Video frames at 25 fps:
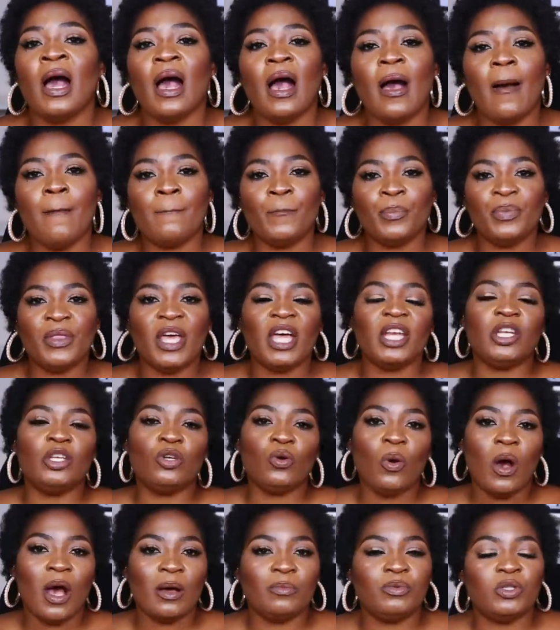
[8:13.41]
then
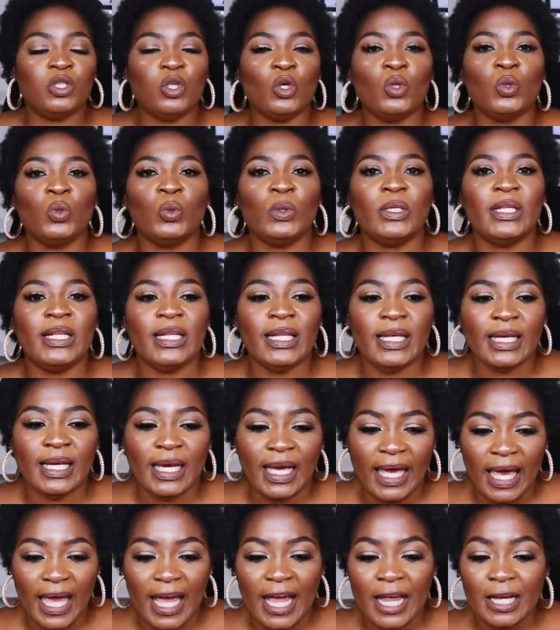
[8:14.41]
you absolutely
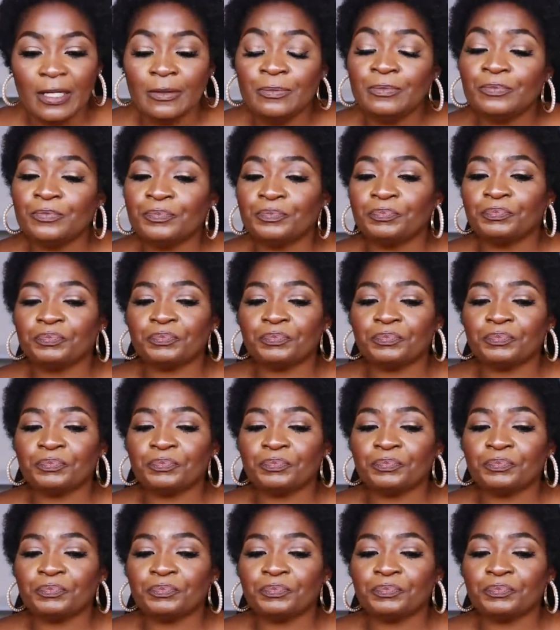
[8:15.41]
can.